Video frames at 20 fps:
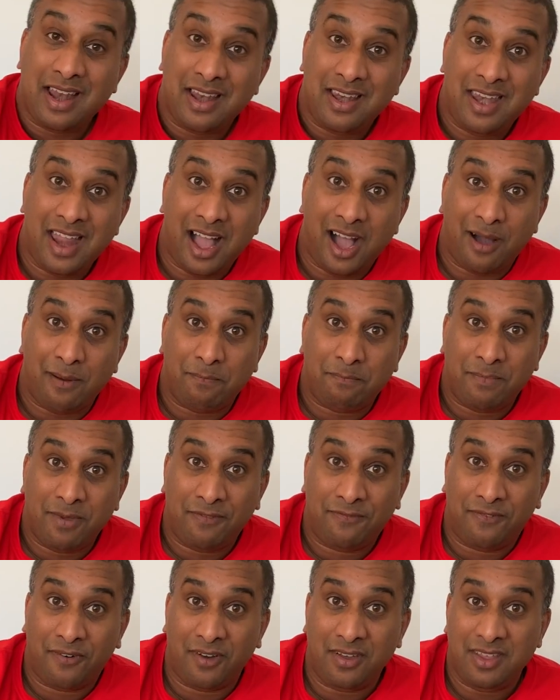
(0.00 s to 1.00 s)
Now,
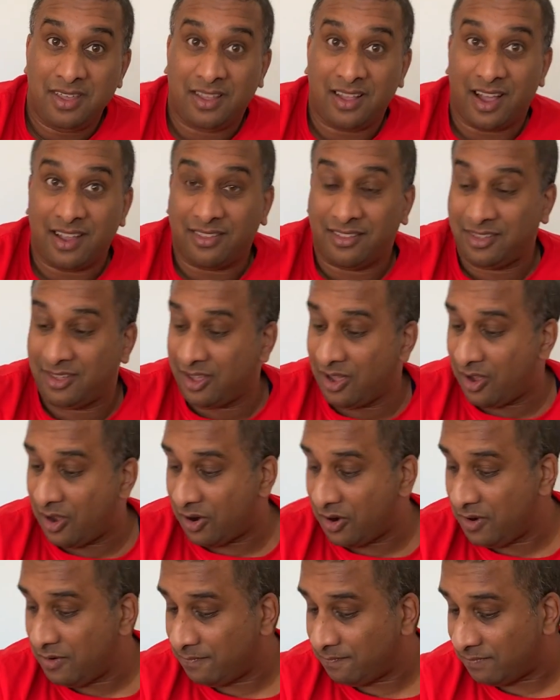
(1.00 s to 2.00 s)
before you guys
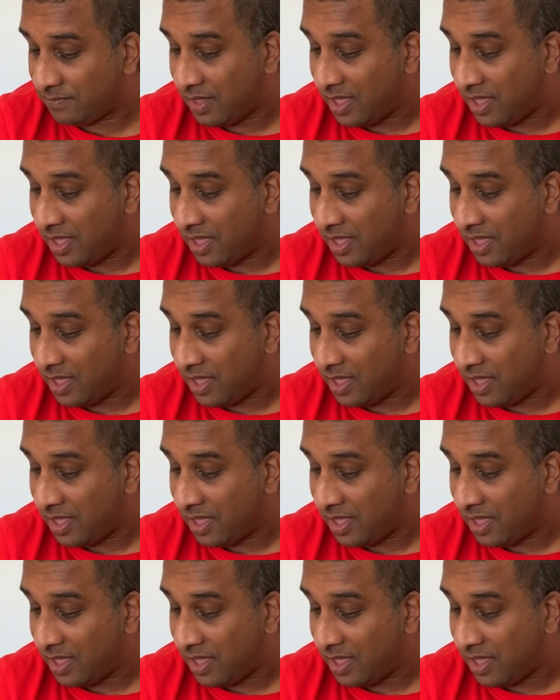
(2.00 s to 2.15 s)
go,